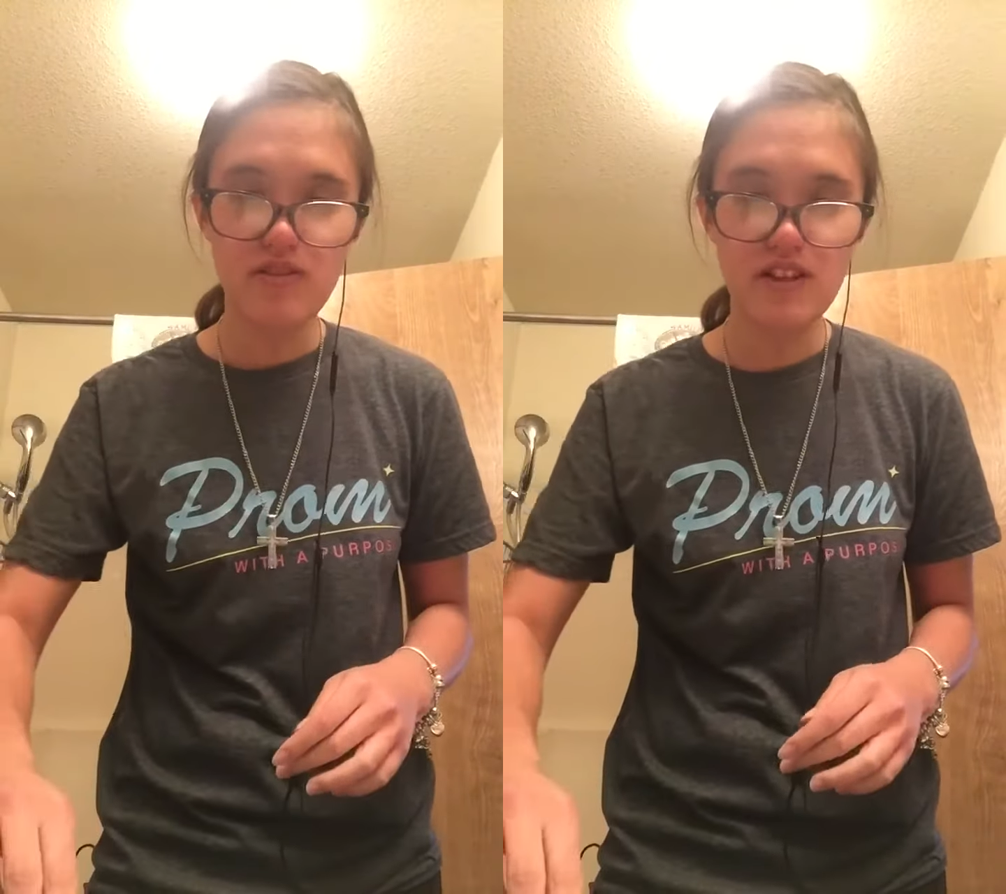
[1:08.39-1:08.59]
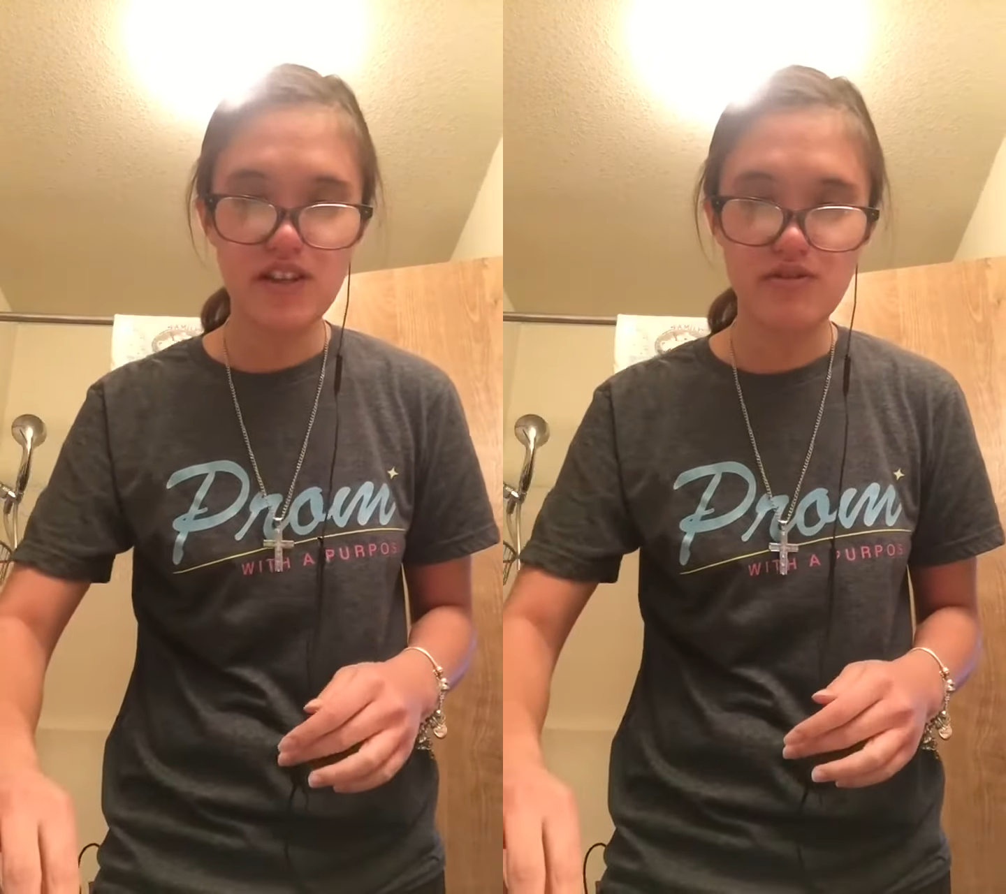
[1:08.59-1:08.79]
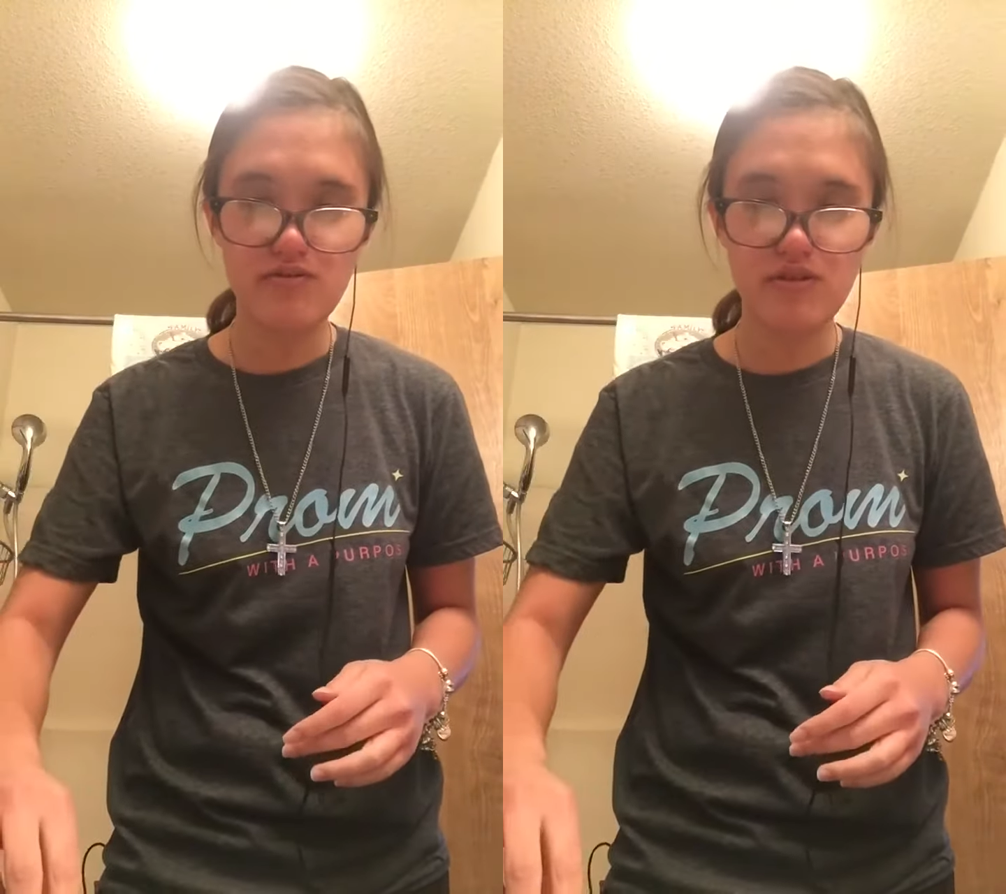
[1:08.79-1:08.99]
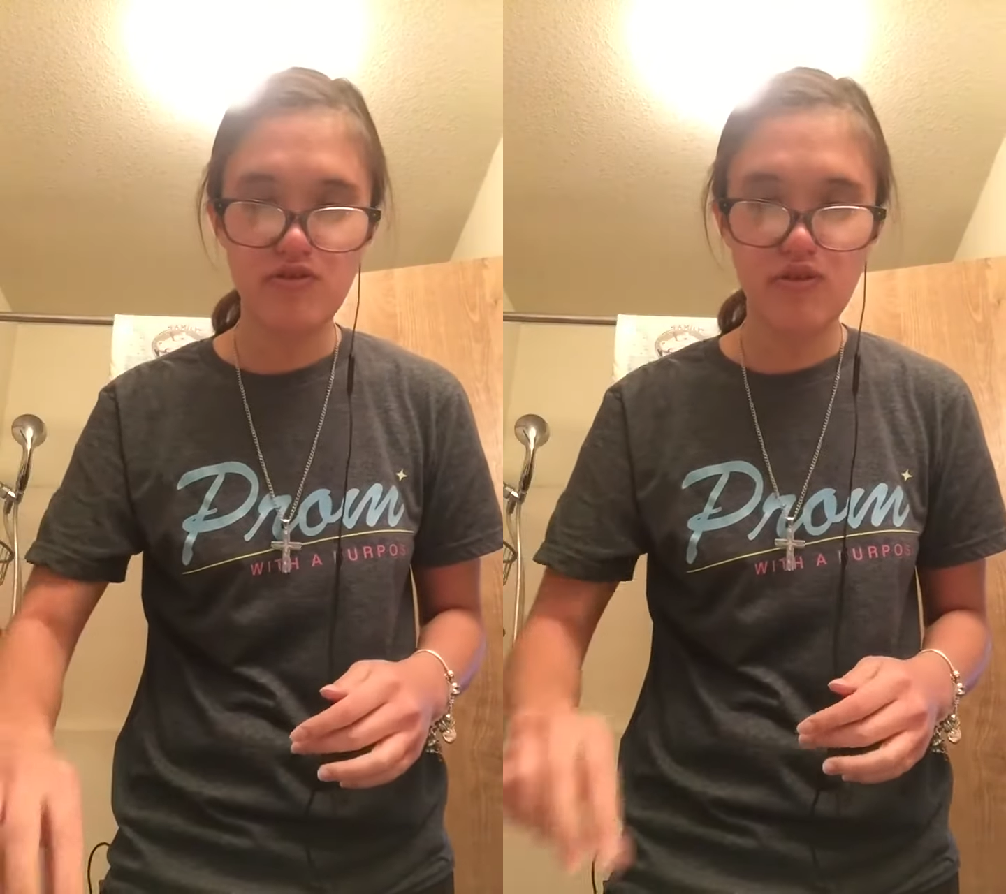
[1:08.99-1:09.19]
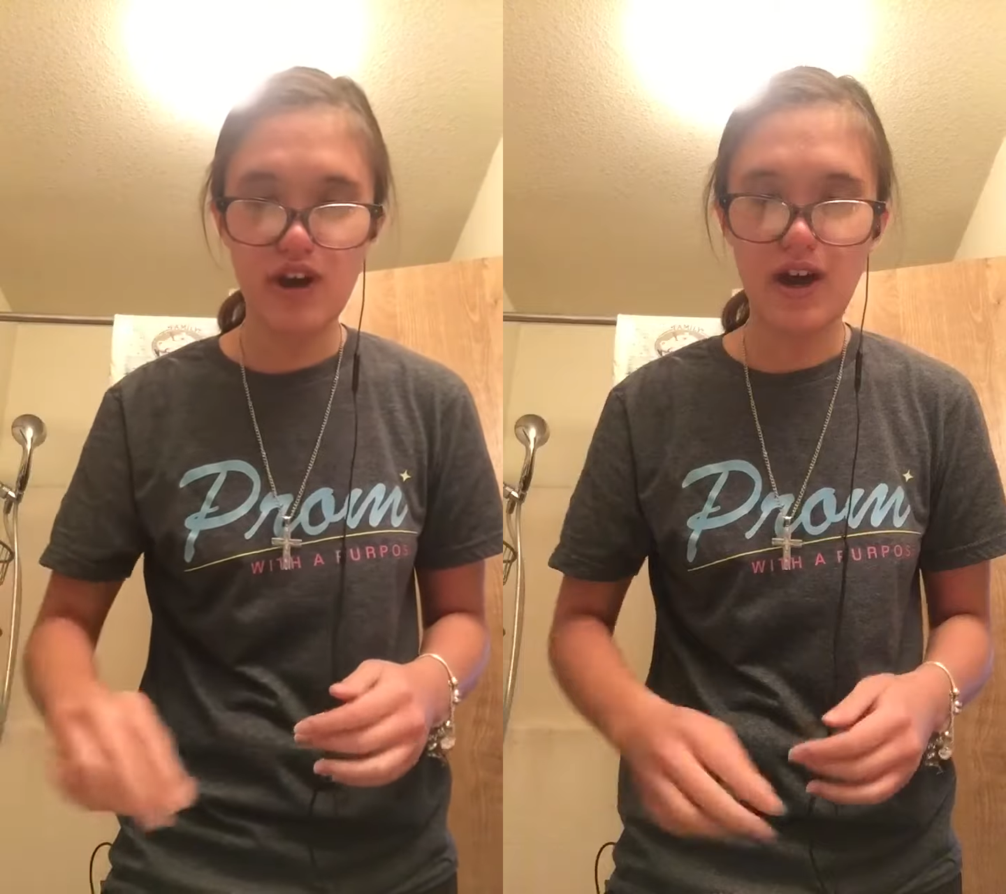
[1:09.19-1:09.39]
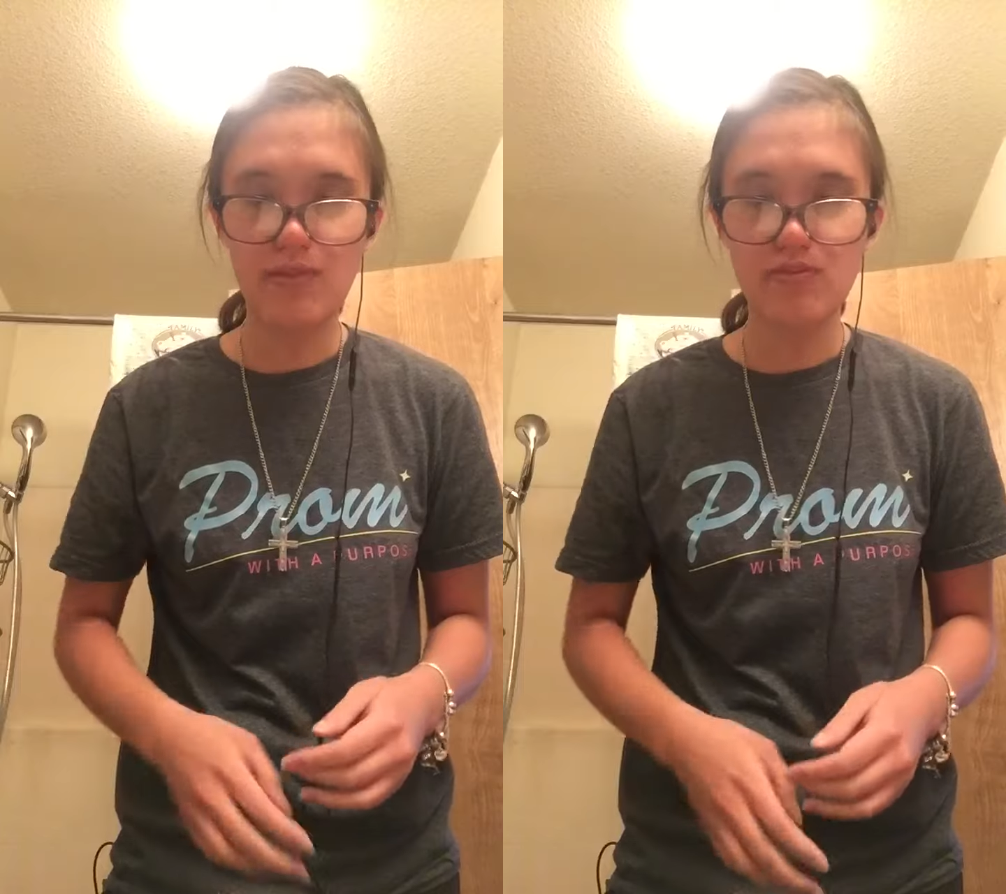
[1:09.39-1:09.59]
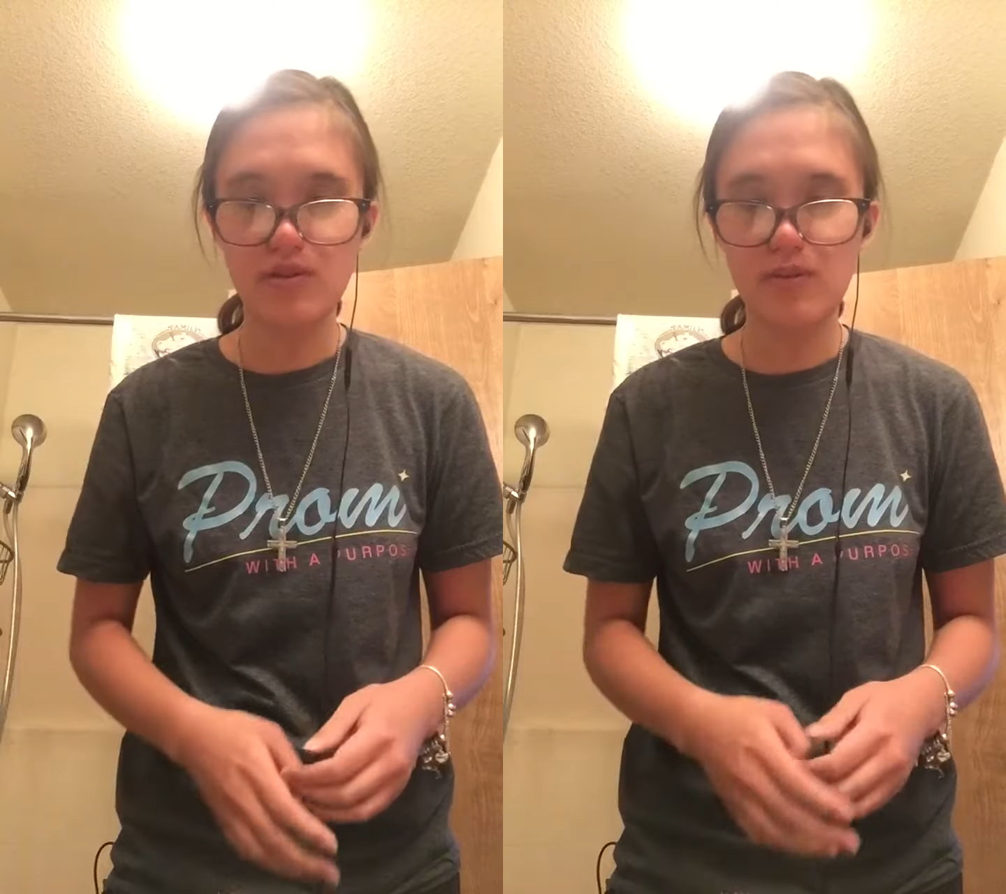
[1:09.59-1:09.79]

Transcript: Please subscribe